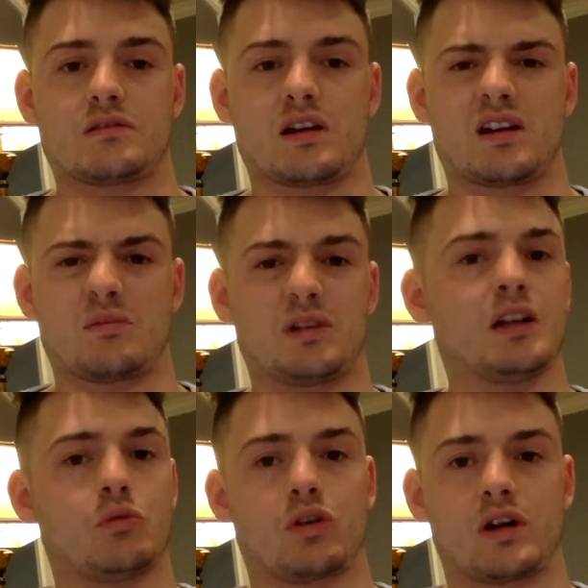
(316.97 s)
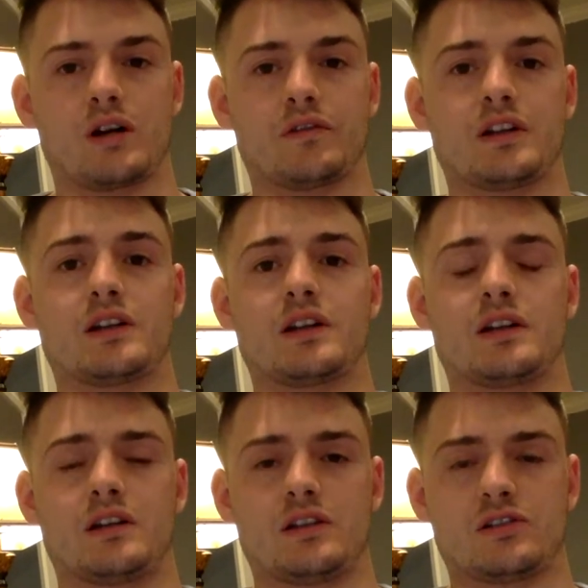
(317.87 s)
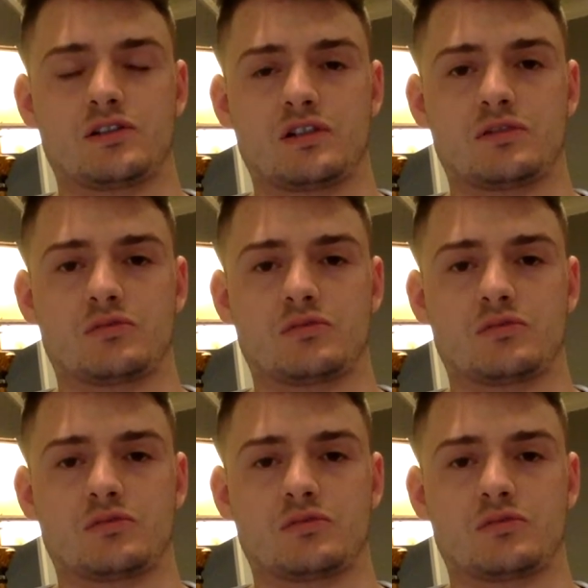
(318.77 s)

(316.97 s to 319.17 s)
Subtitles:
I'm getting more confident each